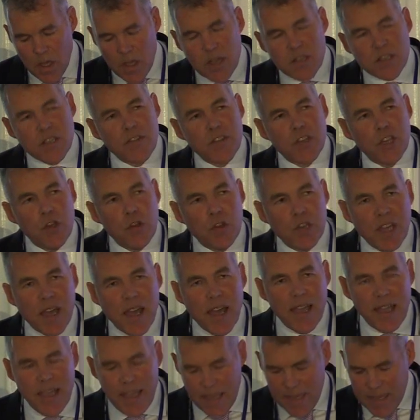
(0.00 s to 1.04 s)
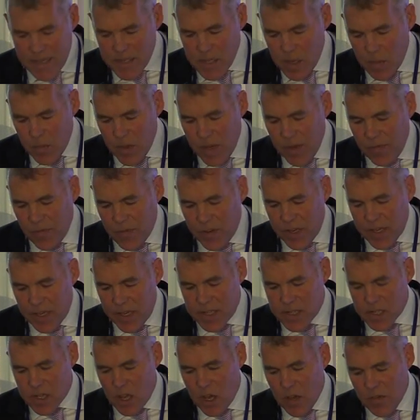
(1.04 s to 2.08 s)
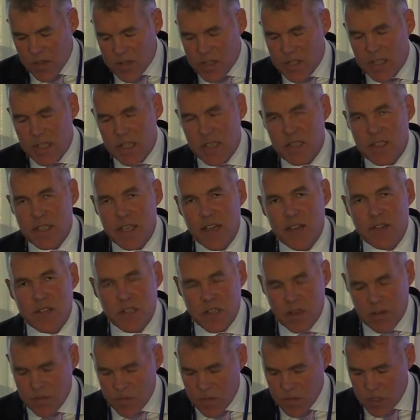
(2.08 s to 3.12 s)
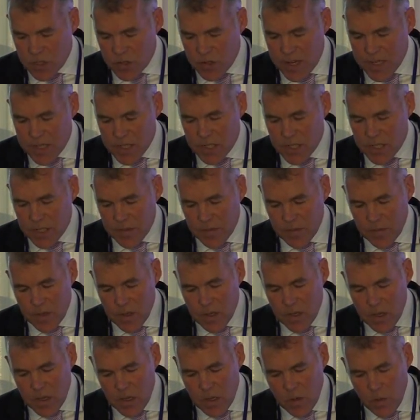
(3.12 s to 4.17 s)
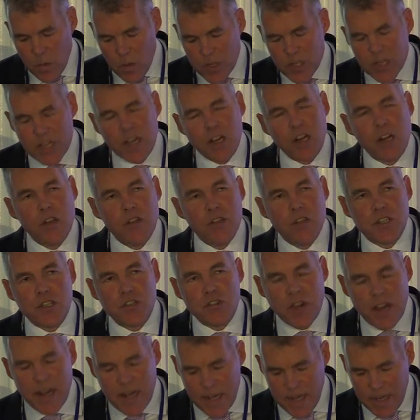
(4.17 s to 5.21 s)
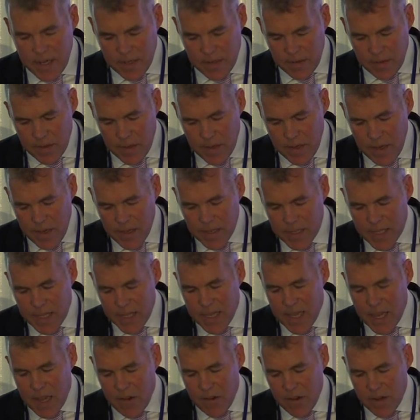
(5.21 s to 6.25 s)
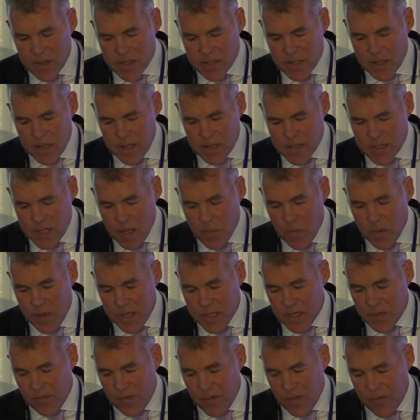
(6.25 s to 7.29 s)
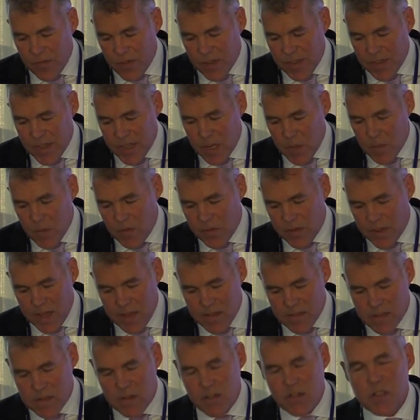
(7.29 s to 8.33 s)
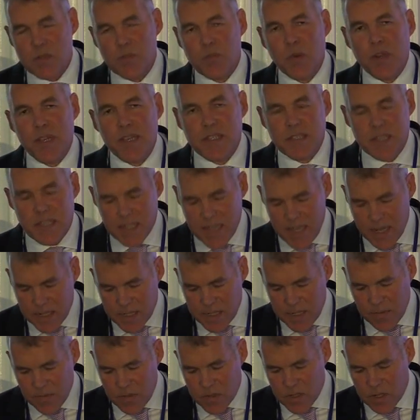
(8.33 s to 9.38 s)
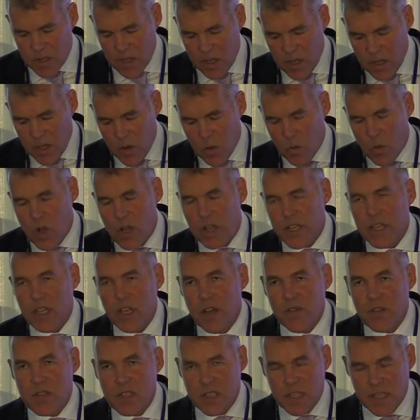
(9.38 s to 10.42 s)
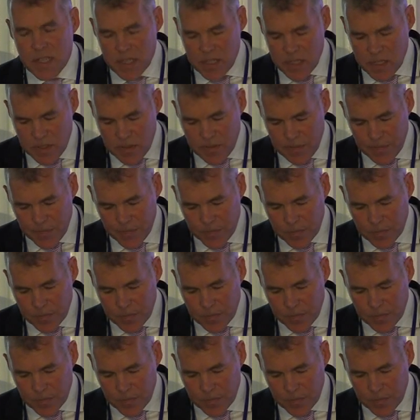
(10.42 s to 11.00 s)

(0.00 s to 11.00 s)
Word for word: So the U K is uplifting its overseas counterterrorism strategy, which includes training in key areas and doubling to fifty the number of counterterrorism police detectives working overseas.